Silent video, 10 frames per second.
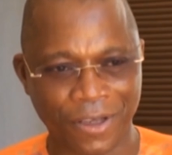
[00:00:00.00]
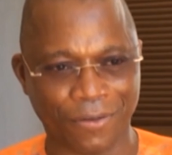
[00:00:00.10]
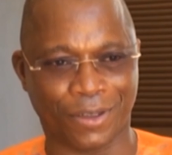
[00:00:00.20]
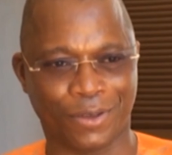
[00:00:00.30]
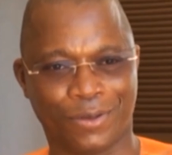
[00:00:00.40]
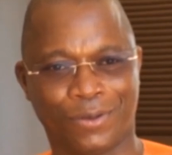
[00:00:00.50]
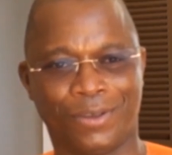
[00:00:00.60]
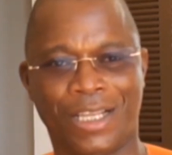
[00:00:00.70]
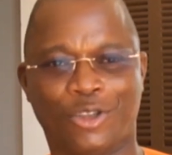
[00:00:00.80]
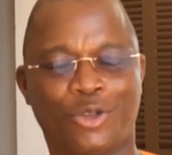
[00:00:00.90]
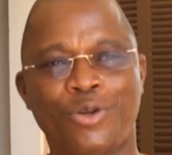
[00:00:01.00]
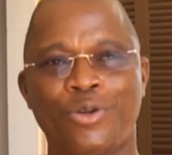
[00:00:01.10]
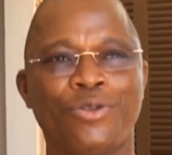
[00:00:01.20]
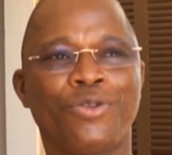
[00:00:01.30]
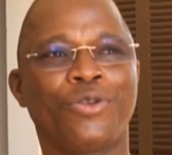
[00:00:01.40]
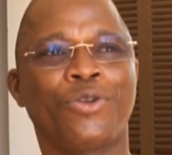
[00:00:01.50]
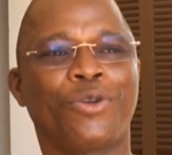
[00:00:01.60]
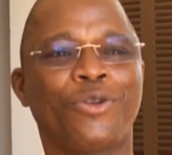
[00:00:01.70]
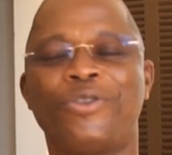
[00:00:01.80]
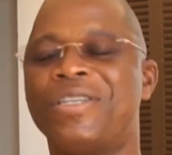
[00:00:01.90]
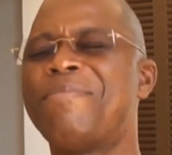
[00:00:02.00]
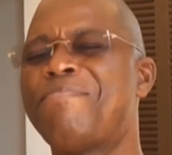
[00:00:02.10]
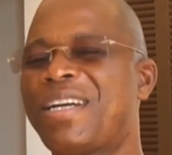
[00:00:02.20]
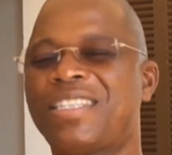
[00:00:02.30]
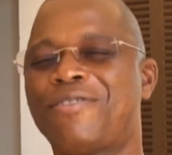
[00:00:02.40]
Every time I relive things